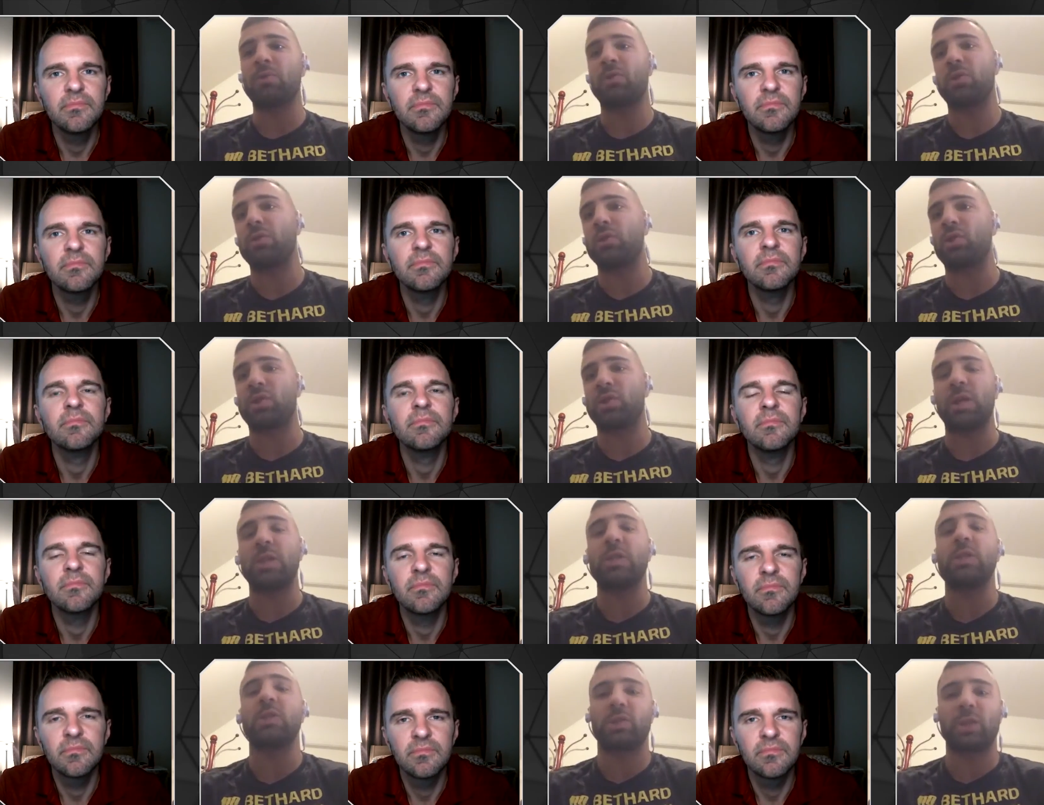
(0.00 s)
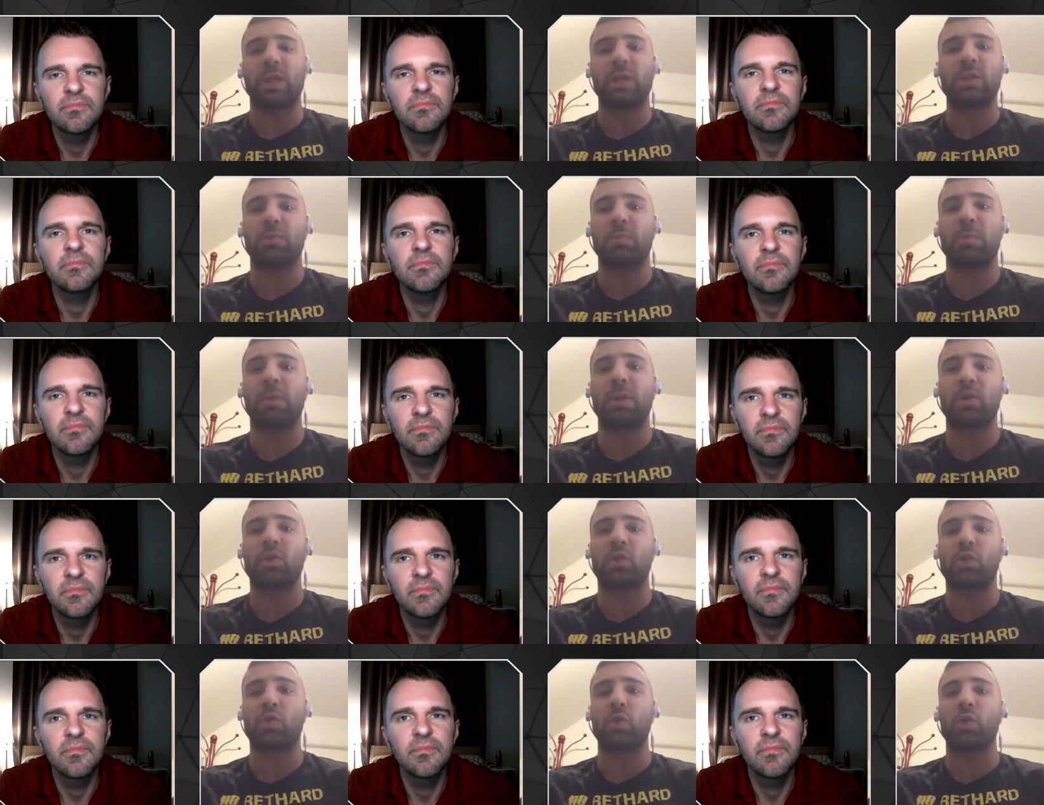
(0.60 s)
Speaker 1: So it's not it's
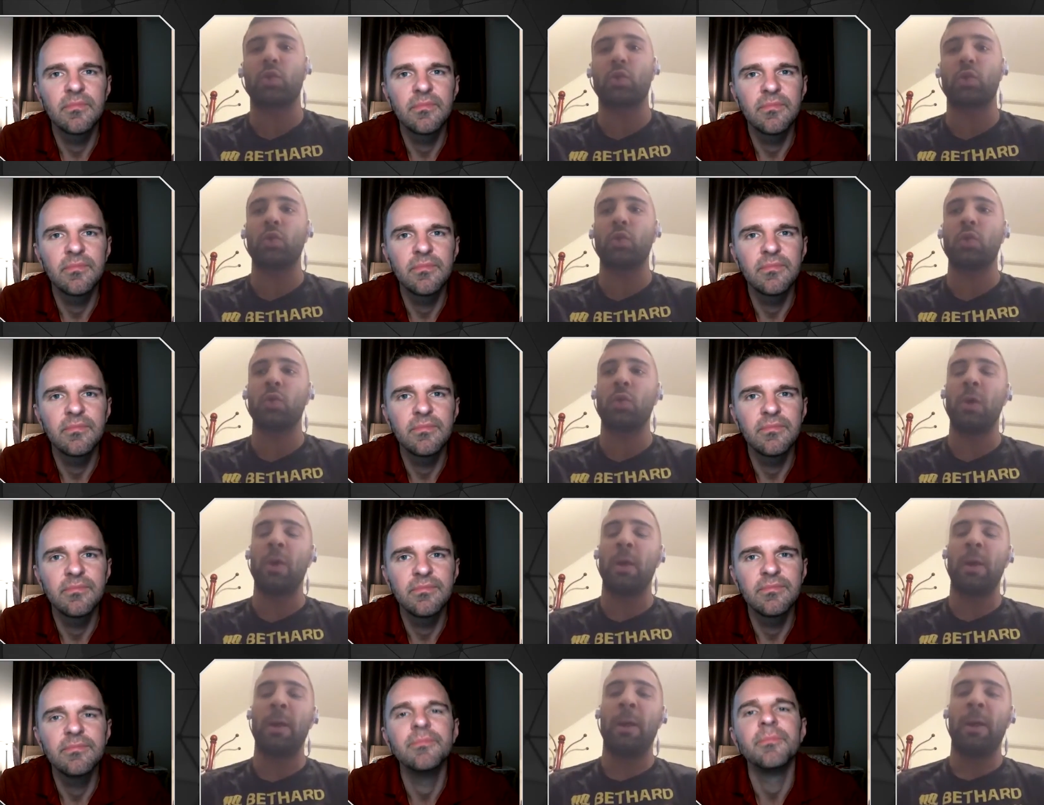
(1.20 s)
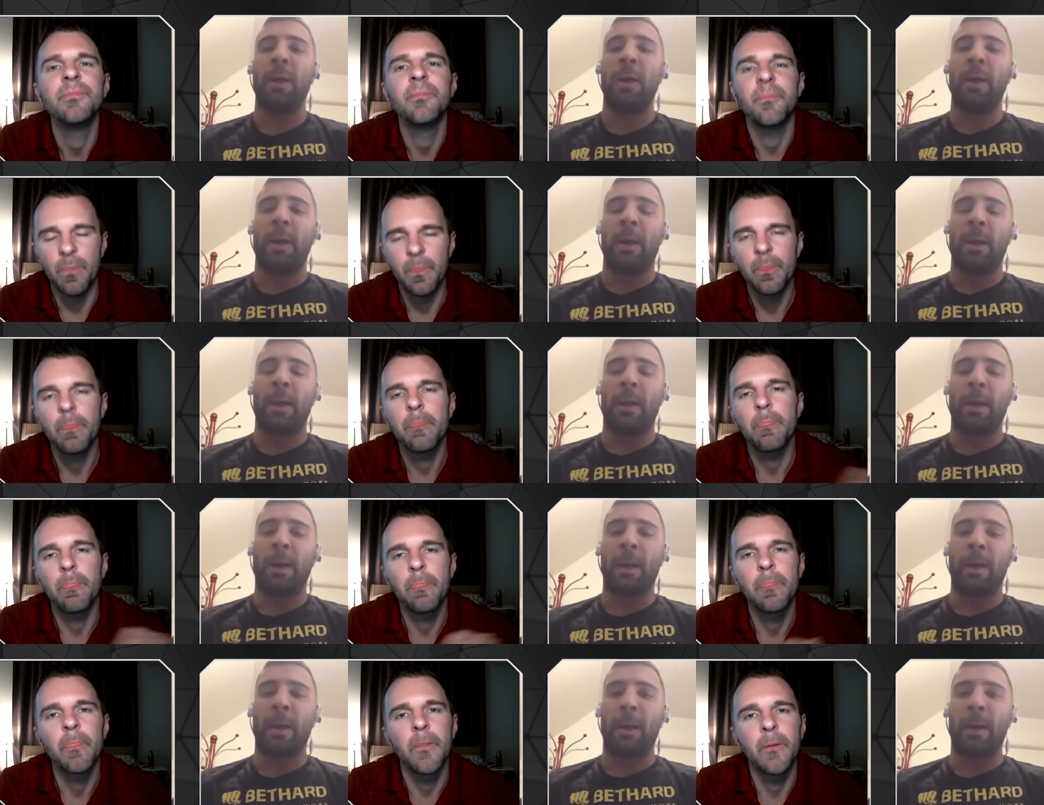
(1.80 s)
not much to do
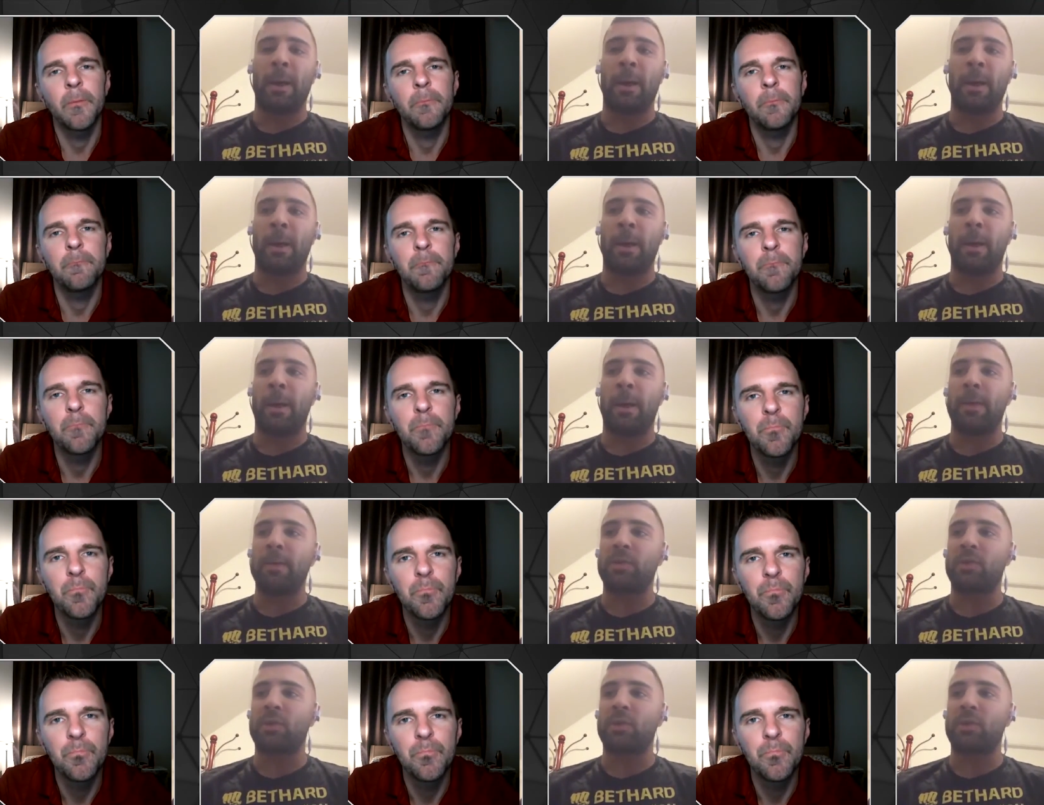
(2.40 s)
uh,